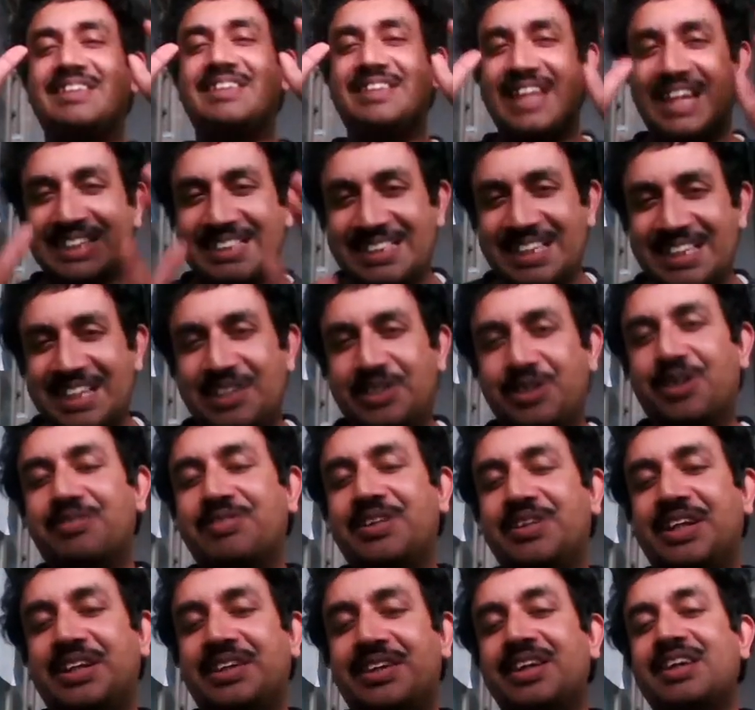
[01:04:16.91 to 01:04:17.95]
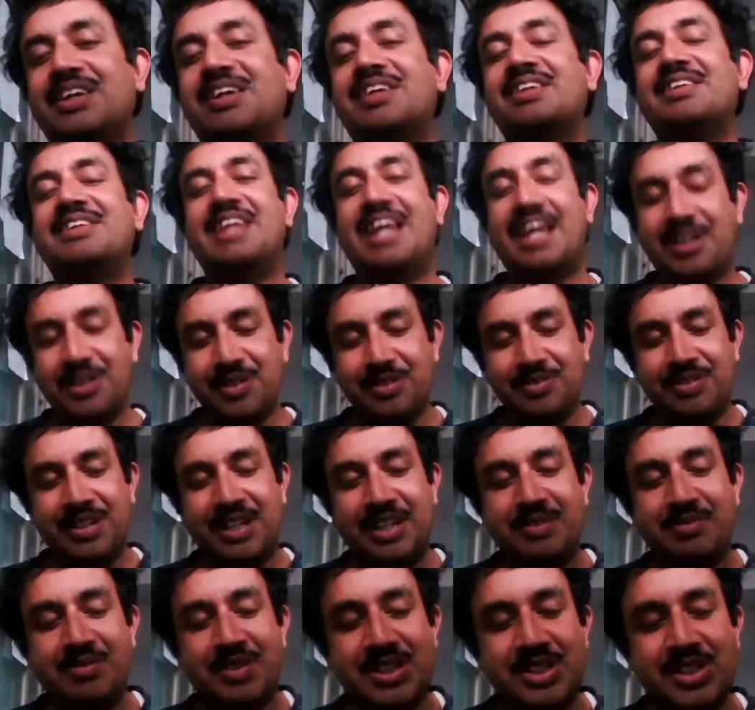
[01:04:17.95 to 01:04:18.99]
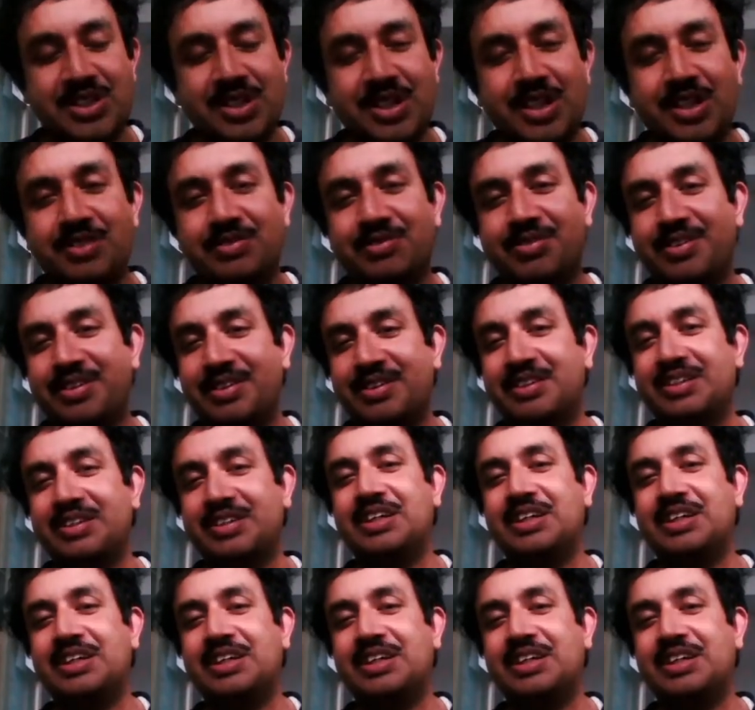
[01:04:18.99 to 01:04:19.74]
That's the end of it. Thank you very much for